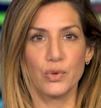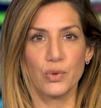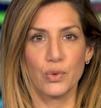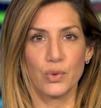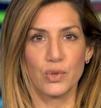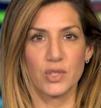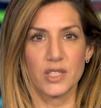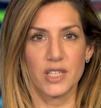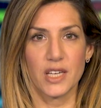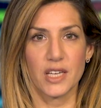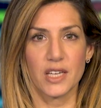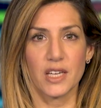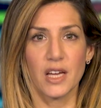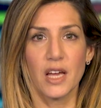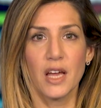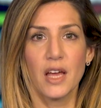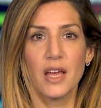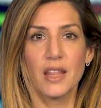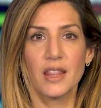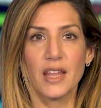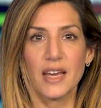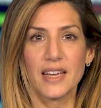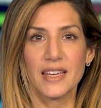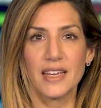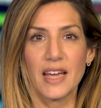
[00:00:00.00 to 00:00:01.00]
Nordic
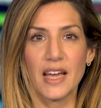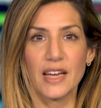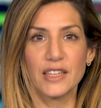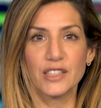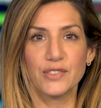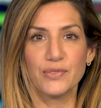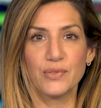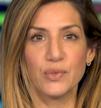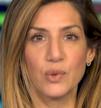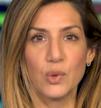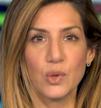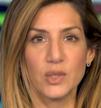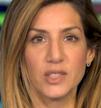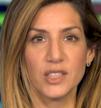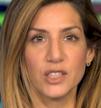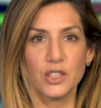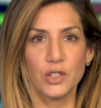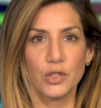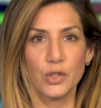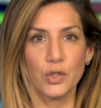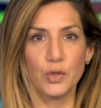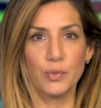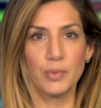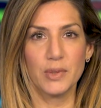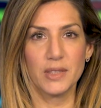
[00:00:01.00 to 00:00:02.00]
that gained
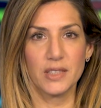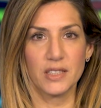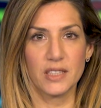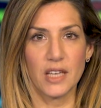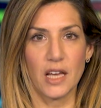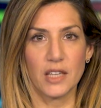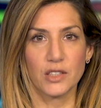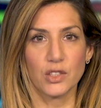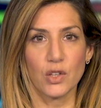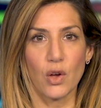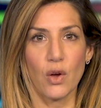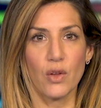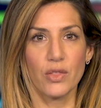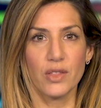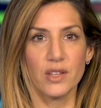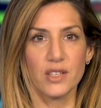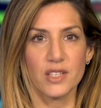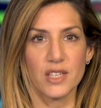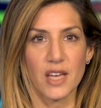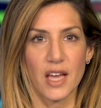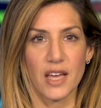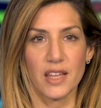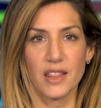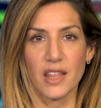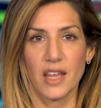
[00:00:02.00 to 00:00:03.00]
42% on the
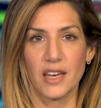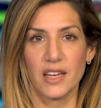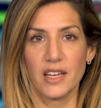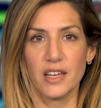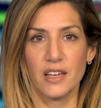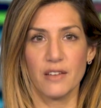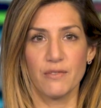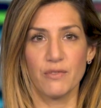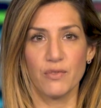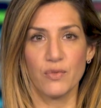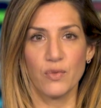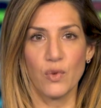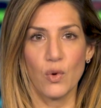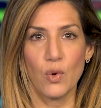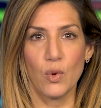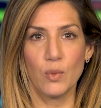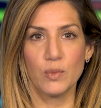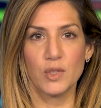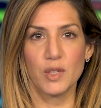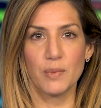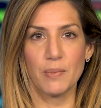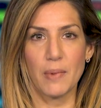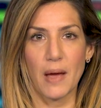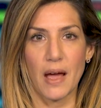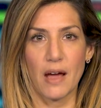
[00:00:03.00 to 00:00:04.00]
day that it
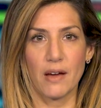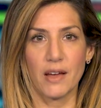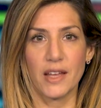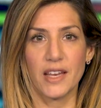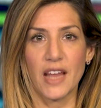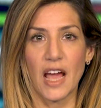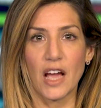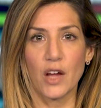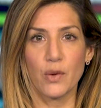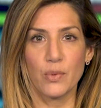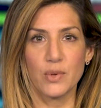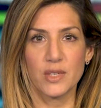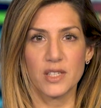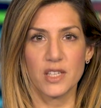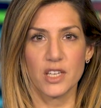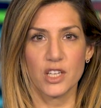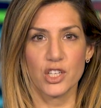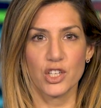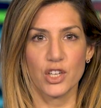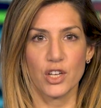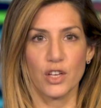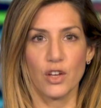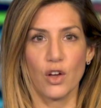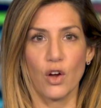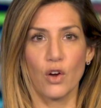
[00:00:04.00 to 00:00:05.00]
informed about an
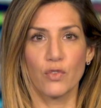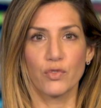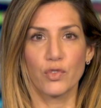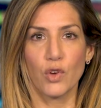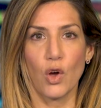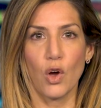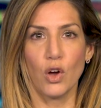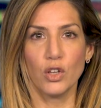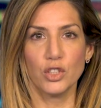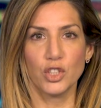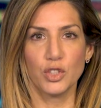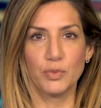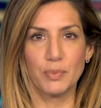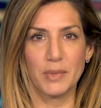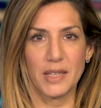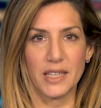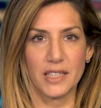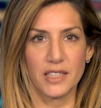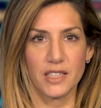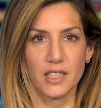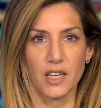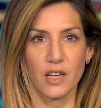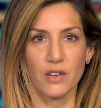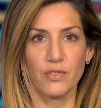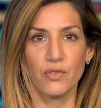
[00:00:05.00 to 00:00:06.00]
acquisition of Koch
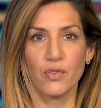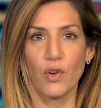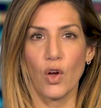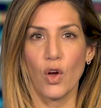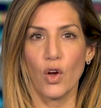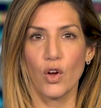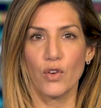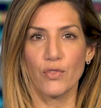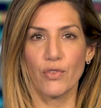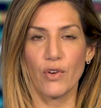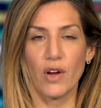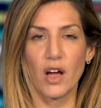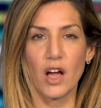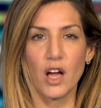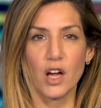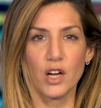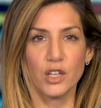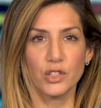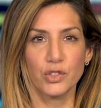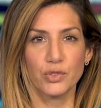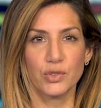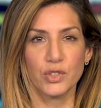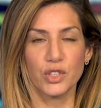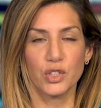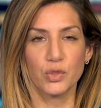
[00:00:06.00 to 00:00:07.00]
Media for over
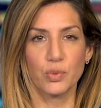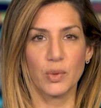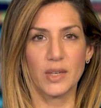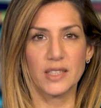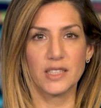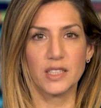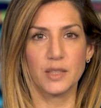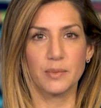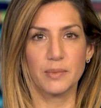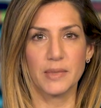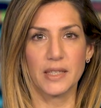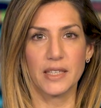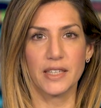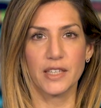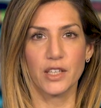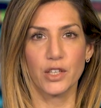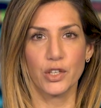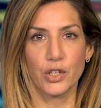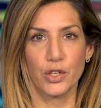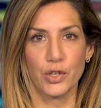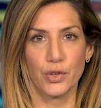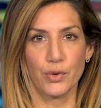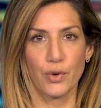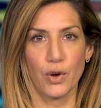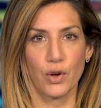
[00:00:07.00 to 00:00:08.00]
120 million
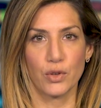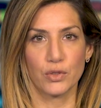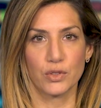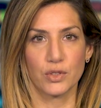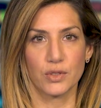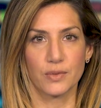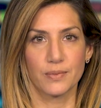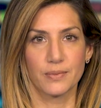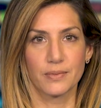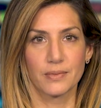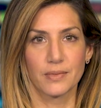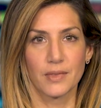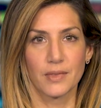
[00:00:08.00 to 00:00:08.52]
euros.